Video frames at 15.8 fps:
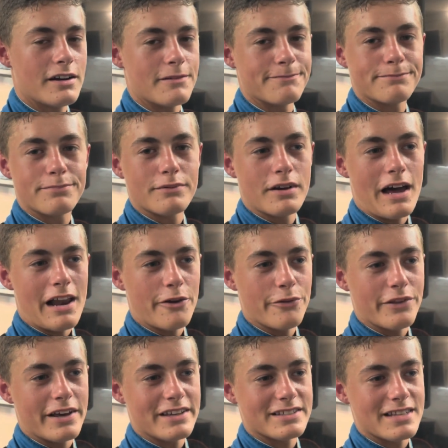I don't
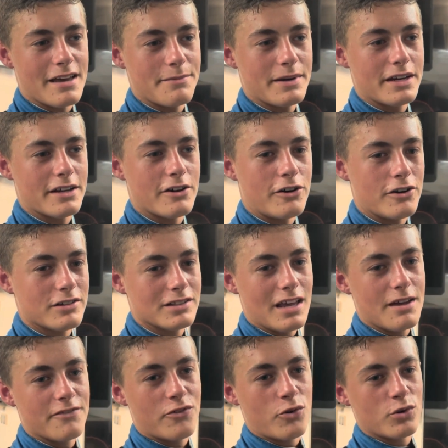think it's that many cars,
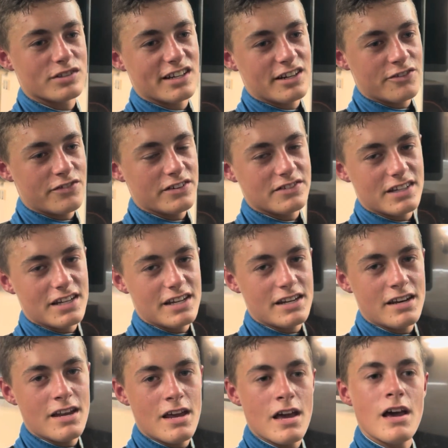like 14
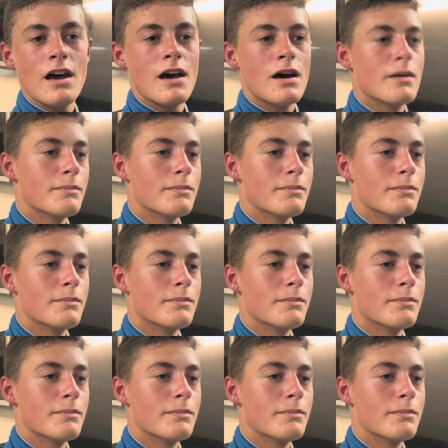or 15.